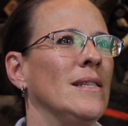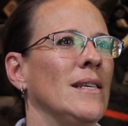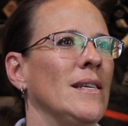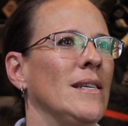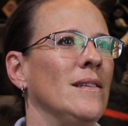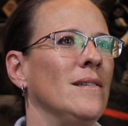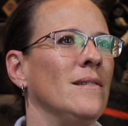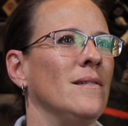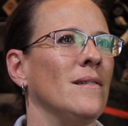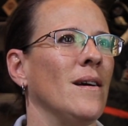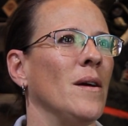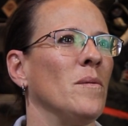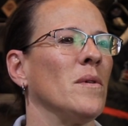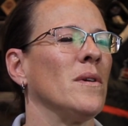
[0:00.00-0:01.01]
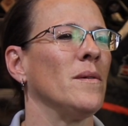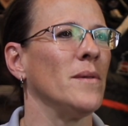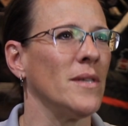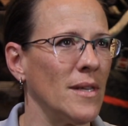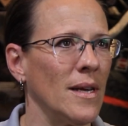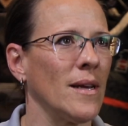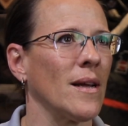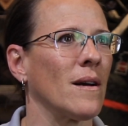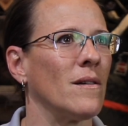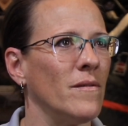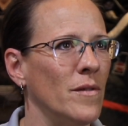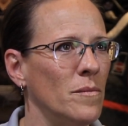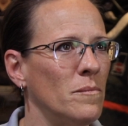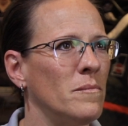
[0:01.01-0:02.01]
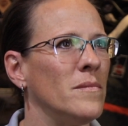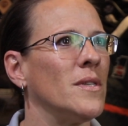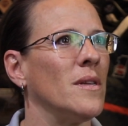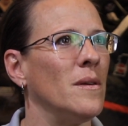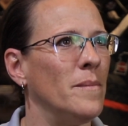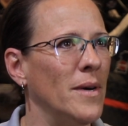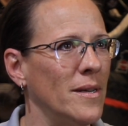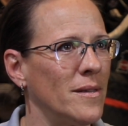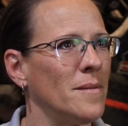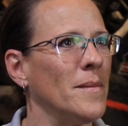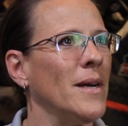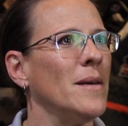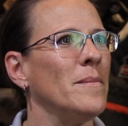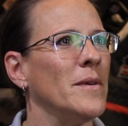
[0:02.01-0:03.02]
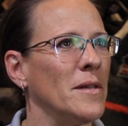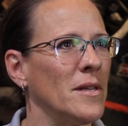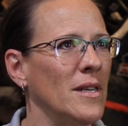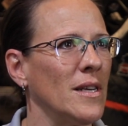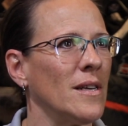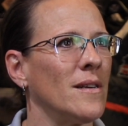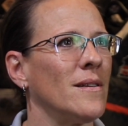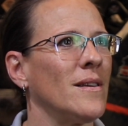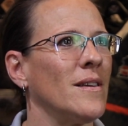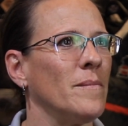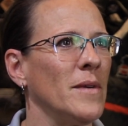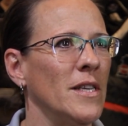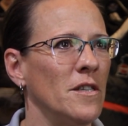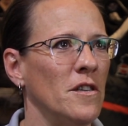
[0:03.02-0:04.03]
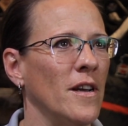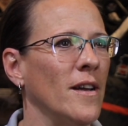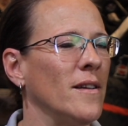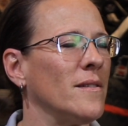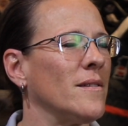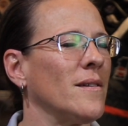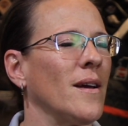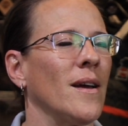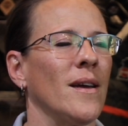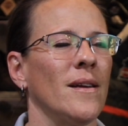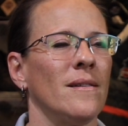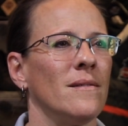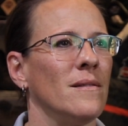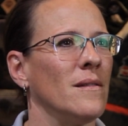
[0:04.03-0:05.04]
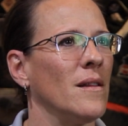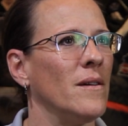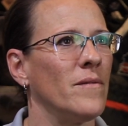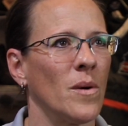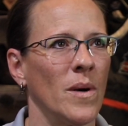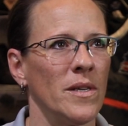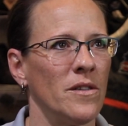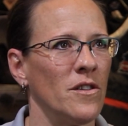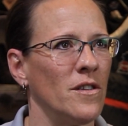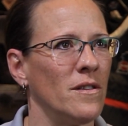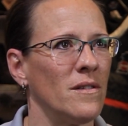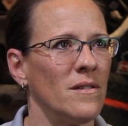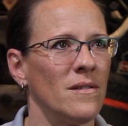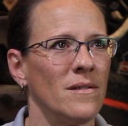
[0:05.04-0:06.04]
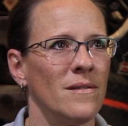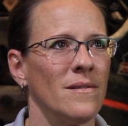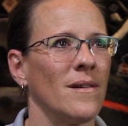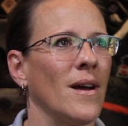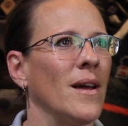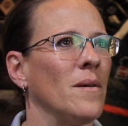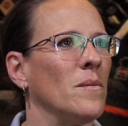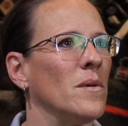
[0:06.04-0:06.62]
That I will always take care of them to the best of my ability. Give me a chance. I love questions. I